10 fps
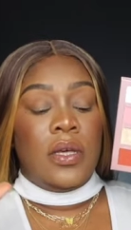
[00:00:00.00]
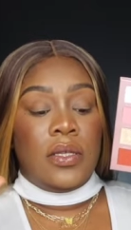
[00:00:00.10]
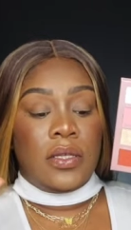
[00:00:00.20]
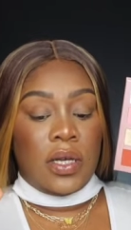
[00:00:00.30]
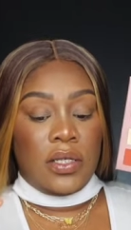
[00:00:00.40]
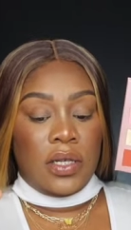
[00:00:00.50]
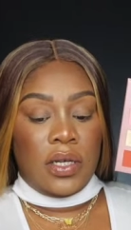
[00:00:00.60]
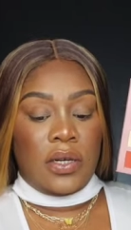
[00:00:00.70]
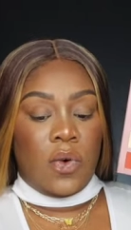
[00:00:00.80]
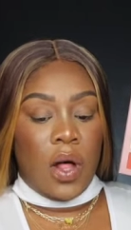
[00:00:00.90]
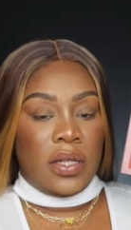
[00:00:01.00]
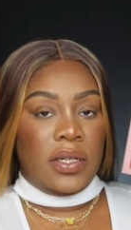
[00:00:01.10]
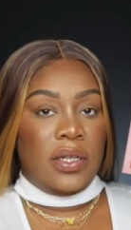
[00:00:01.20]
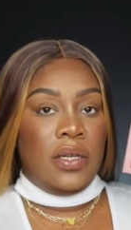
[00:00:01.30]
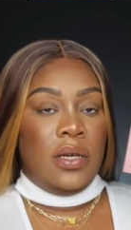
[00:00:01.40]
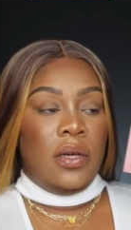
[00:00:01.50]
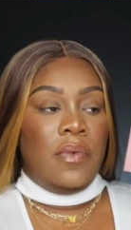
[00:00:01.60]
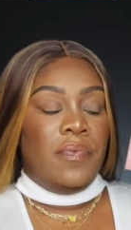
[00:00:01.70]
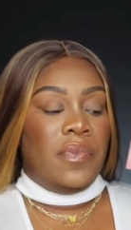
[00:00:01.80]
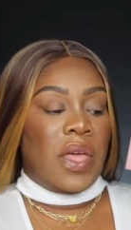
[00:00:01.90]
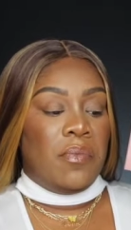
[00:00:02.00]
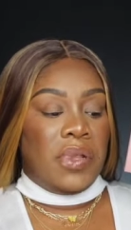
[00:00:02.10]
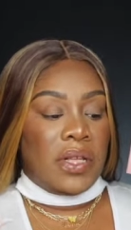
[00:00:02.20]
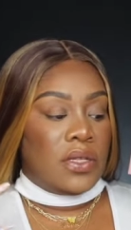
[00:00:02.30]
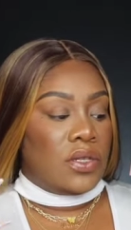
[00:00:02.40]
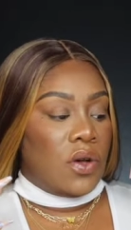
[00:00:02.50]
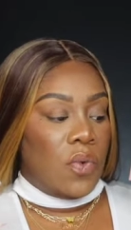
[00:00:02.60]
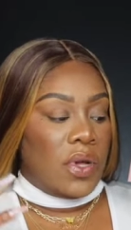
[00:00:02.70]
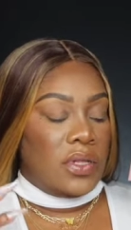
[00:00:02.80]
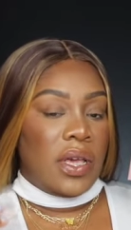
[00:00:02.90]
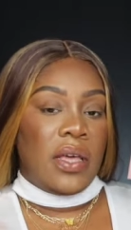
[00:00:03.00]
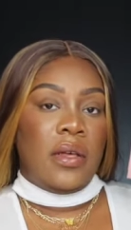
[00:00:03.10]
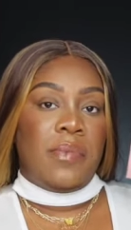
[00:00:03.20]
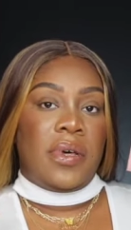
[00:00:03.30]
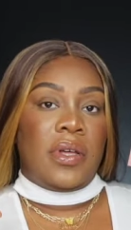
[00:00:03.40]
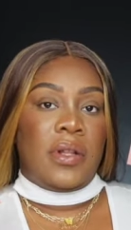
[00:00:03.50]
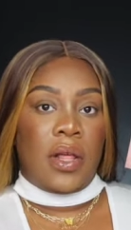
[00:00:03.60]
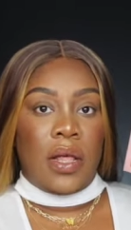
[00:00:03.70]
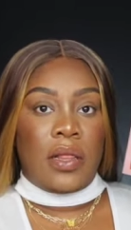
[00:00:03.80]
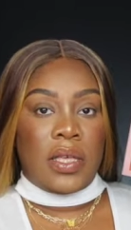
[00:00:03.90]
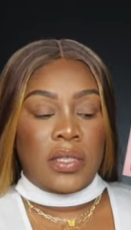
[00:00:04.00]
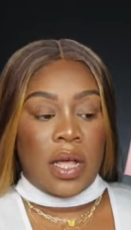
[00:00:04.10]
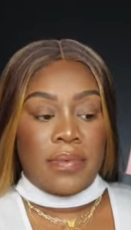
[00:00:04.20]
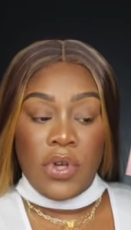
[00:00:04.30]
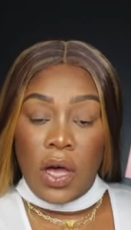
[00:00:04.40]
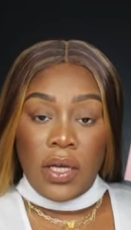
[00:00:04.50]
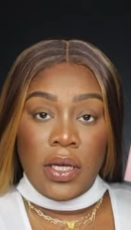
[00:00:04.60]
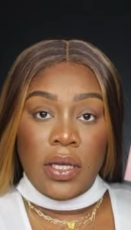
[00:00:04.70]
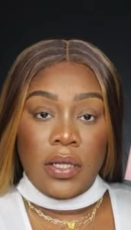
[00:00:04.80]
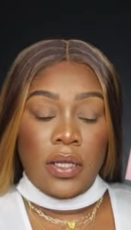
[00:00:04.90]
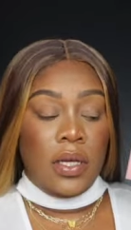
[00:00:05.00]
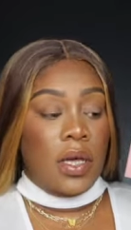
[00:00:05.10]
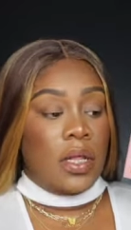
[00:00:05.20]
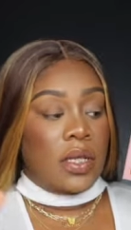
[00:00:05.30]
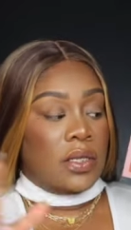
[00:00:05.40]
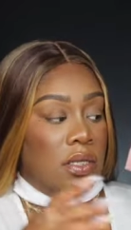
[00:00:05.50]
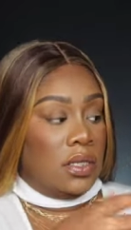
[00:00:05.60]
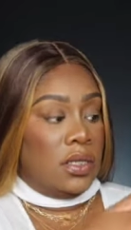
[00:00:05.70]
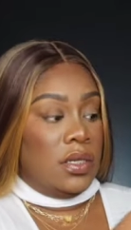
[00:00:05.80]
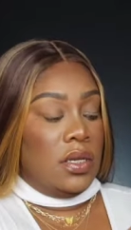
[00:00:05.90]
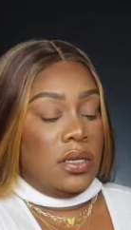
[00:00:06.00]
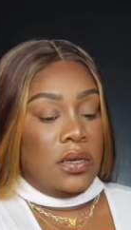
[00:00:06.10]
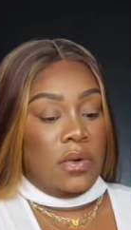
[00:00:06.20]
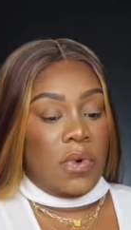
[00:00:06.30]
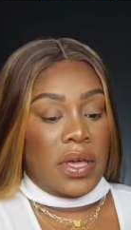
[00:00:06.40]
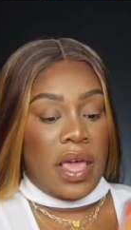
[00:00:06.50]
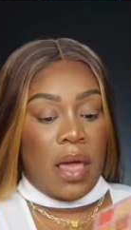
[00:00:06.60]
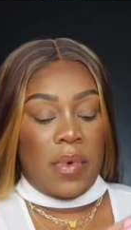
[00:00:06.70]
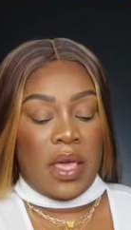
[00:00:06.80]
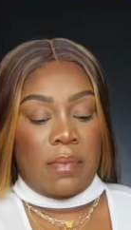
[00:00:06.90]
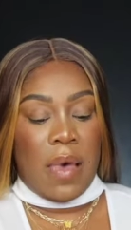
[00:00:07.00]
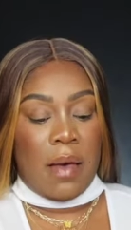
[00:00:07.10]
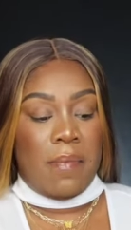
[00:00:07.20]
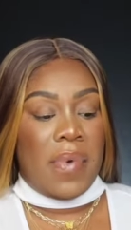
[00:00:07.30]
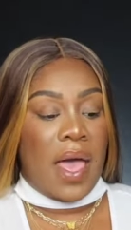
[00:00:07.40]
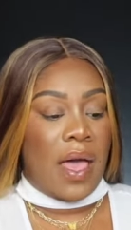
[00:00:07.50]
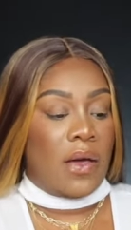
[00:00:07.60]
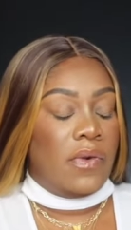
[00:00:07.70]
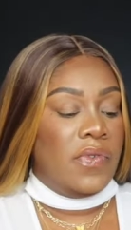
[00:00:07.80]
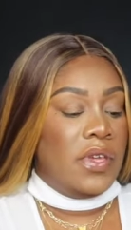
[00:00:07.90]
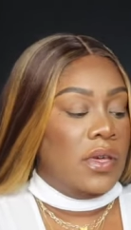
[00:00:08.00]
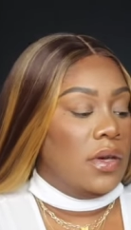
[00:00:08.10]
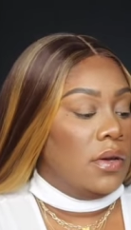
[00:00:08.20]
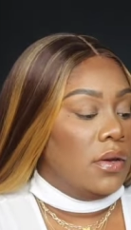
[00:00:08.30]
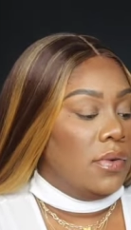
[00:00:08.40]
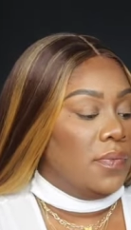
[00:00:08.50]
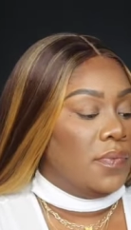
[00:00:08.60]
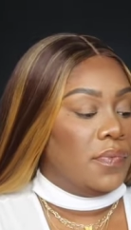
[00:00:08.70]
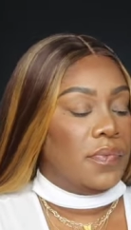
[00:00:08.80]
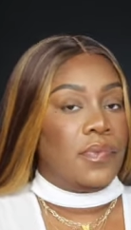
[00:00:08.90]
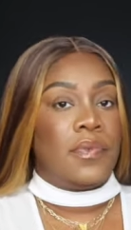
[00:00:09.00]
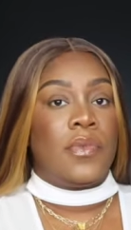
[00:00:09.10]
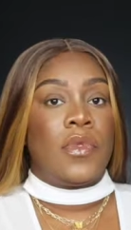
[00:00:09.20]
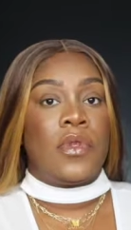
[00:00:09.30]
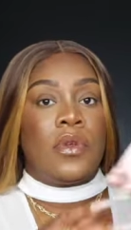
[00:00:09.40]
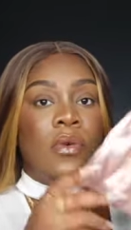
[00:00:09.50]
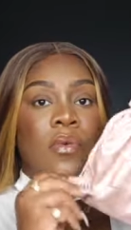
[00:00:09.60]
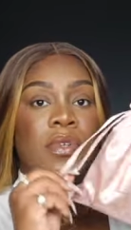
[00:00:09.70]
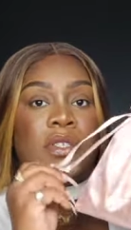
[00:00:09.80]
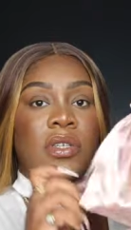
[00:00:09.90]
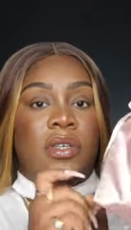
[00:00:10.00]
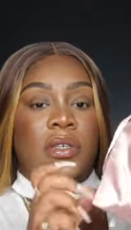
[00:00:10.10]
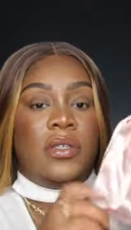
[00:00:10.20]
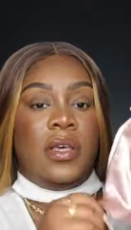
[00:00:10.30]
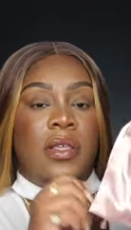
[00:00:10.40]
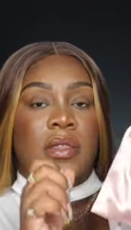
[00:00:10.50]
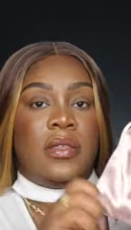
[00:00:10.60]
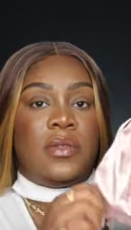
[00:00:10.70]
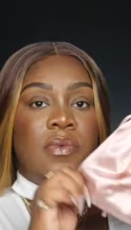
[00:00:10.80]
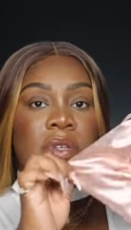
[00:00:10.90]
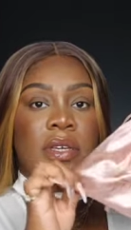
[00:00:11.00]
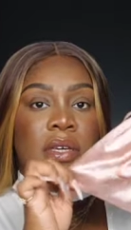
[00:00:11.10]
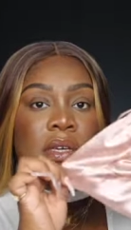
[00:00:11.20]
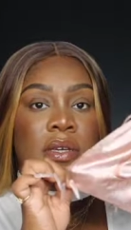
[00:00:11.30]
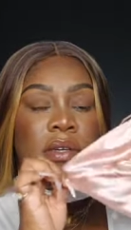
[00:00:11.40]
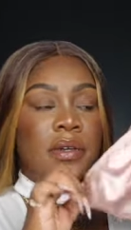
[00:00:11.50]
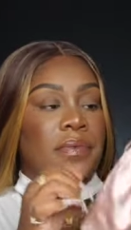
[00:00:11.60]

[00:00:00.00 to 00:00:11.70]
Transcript: such good quality they blend so well together but let's stop talking let's see what came in my bag over here which is this one here